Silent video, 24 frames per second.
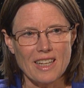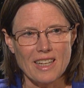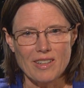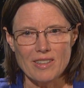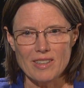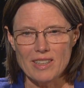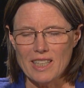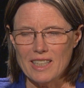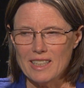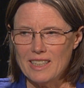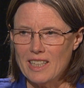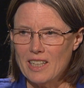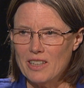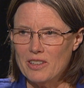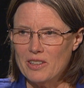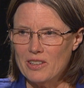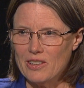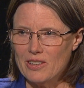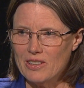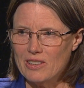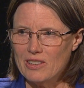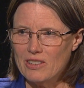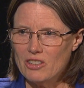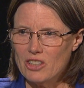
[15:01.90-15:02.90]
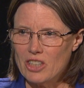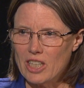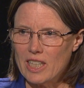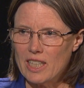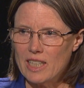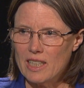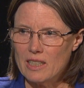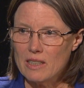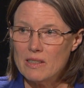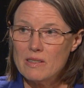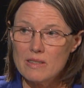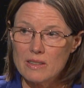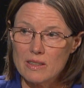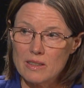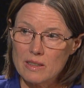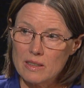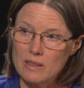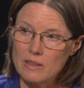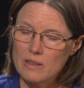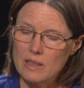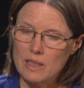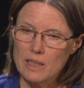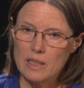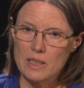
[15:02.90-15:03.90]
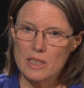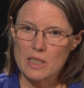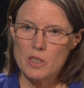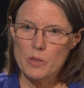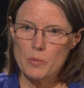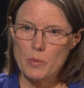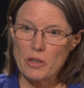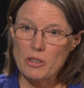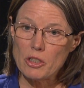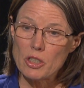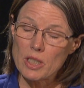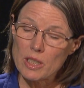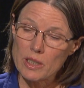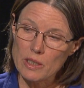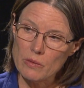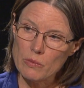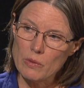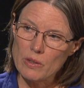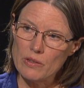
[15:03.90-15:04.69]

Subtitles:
get down there and check it out, and especially